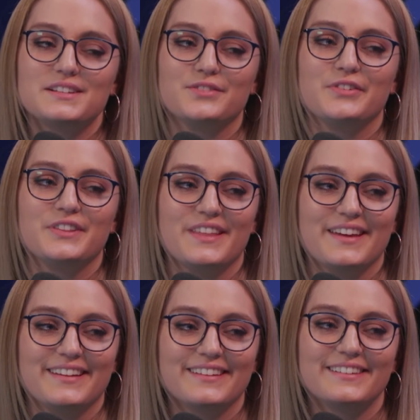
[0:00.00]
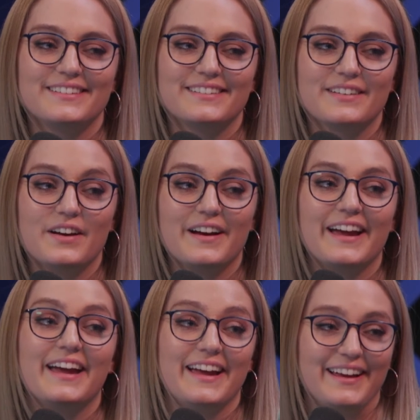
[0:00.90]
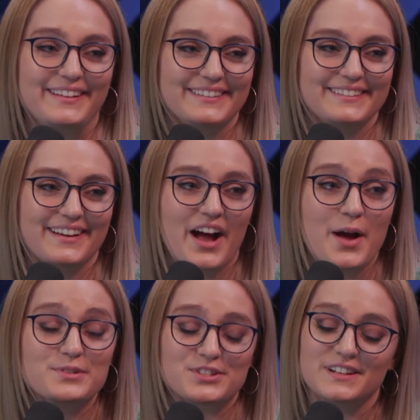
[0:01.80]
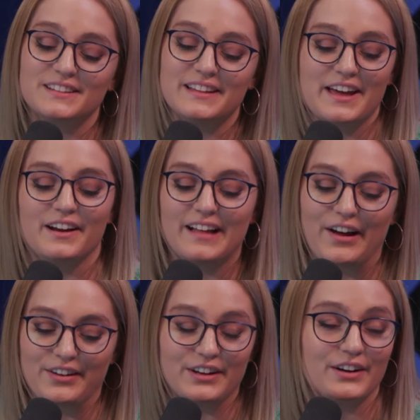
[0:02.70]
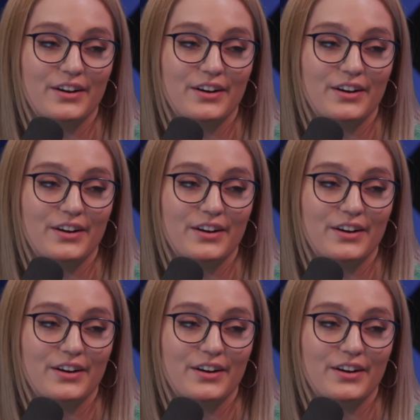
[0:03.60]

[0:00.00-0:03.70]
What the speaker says: different than, "Hey, I'm just gonna lay it all out here